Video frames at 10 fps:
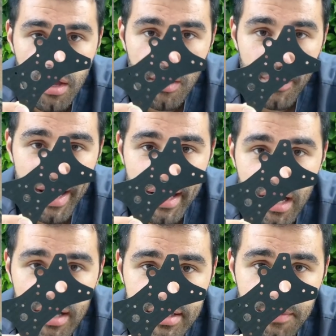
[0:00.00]
my
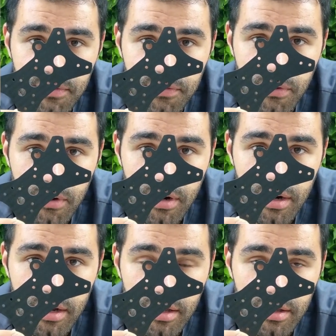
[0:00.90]
concept for
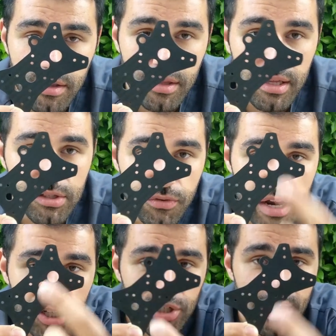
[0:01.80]
the
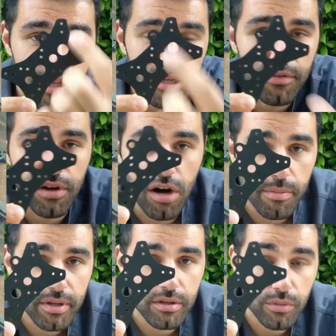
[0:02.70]
directionality of the
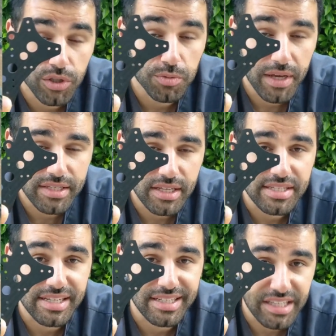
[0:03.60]
carbon, which makes it
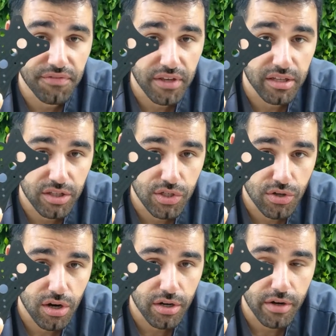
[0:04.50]
significantly
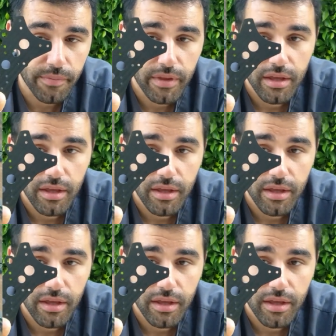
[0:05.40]
stronger,